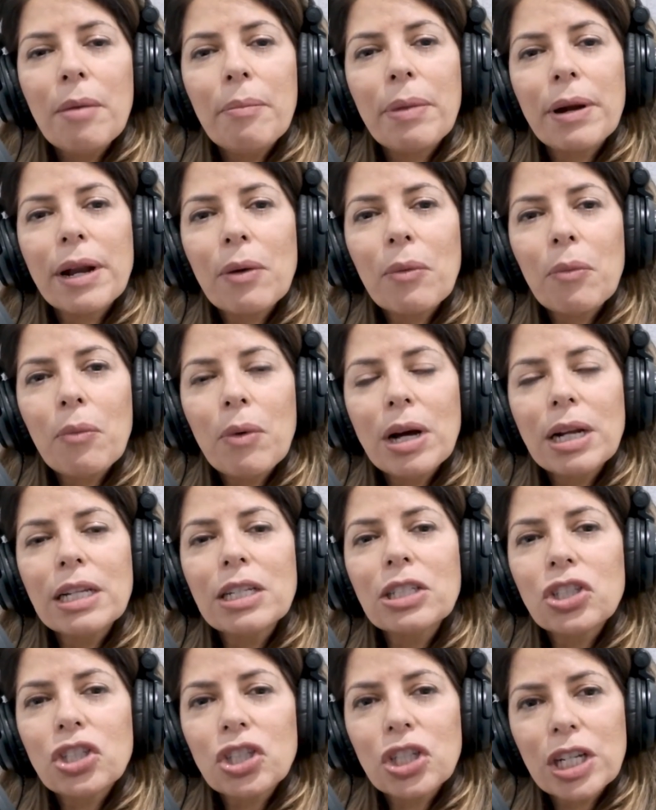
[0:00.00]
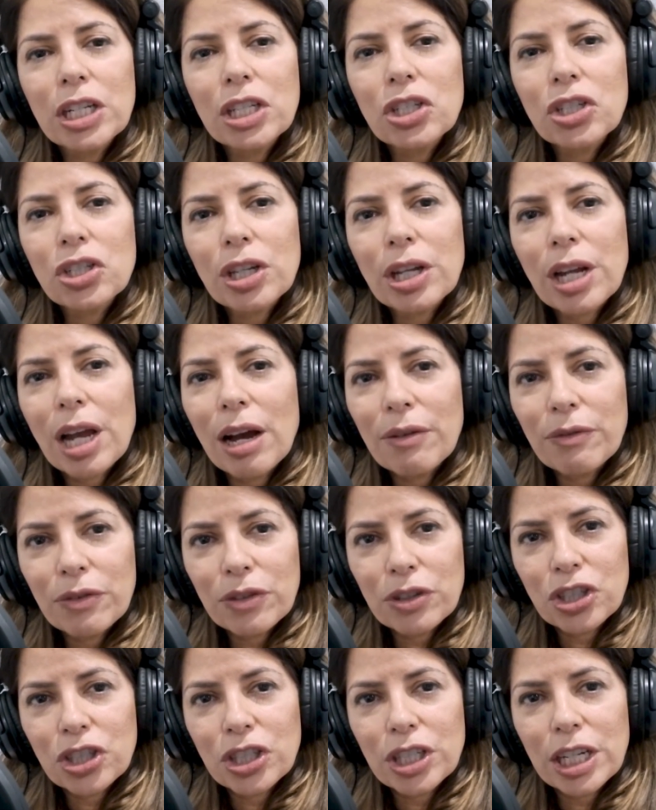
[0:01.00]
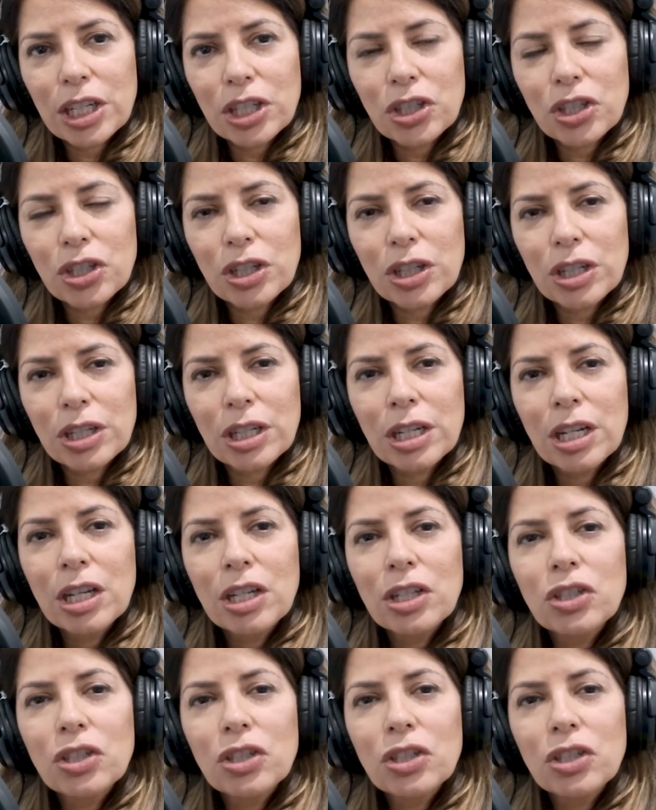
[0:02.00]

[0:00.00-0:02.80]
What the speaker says: but I want to change the conversation